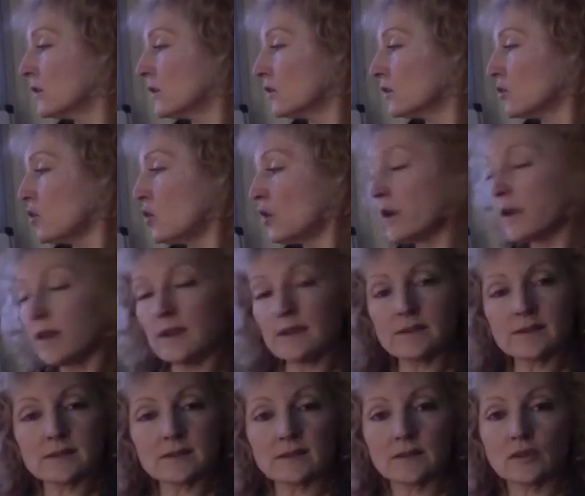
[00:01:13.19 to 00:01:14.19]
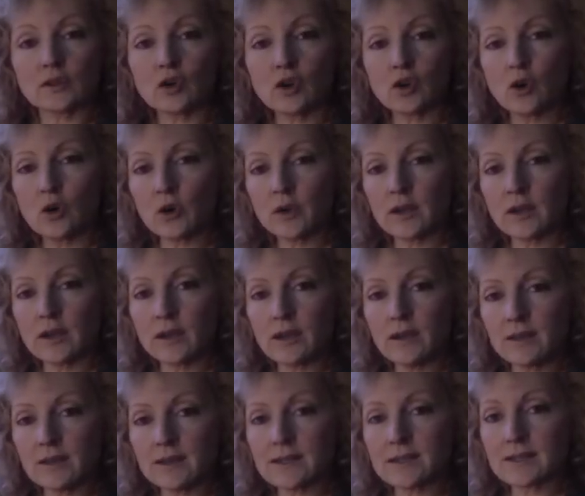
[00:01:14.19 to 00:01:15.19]
cookies, cookie
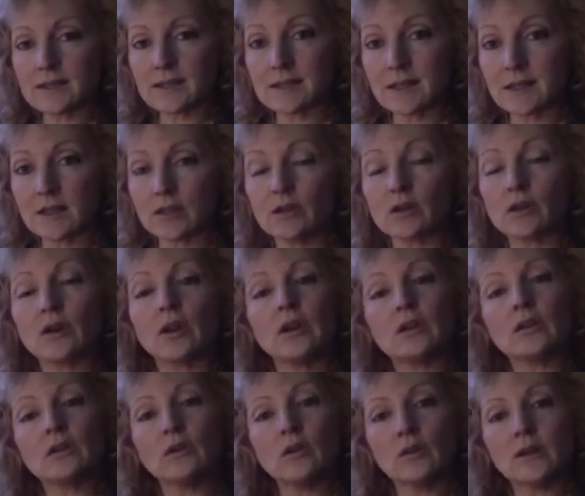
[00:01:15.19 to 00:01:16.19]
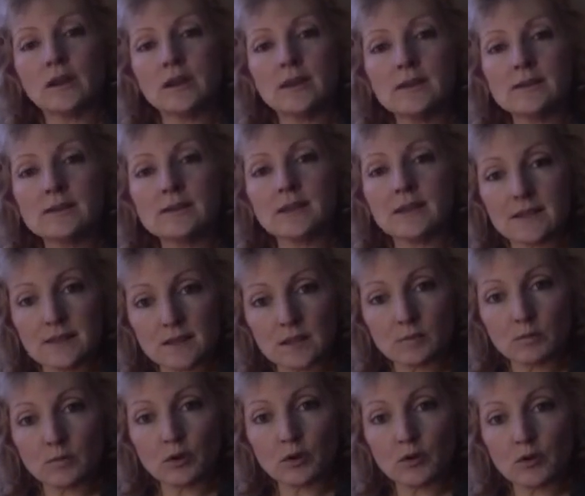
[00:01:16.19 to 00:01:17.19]
is the singular, cookies is the
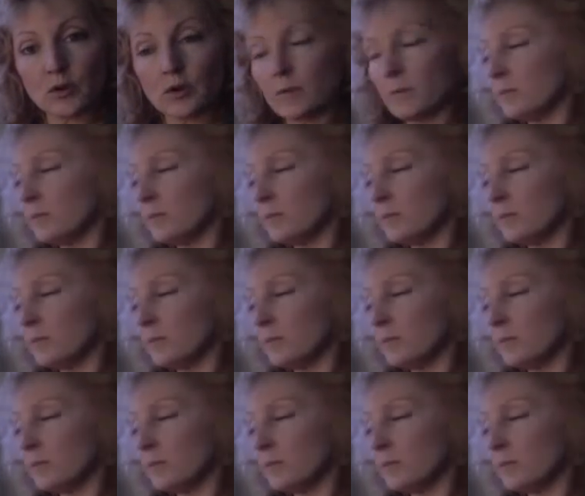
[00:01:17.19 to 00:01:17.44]
plural.